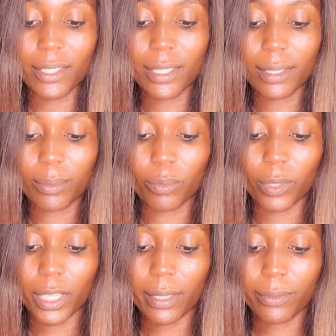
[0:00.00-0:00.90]
just
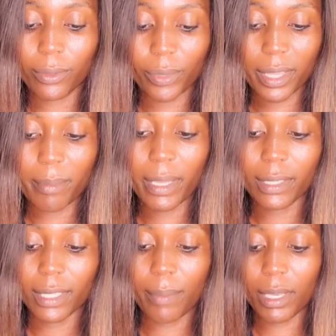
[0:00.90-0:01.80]
be careful with the
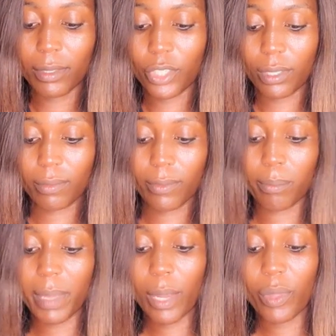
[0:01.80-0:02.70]
mess. I mean, just
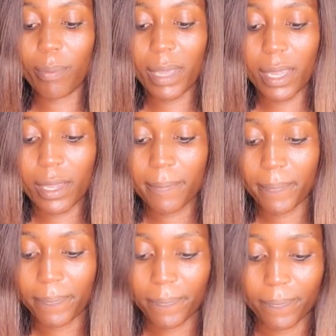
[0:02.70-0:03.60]
bear with me.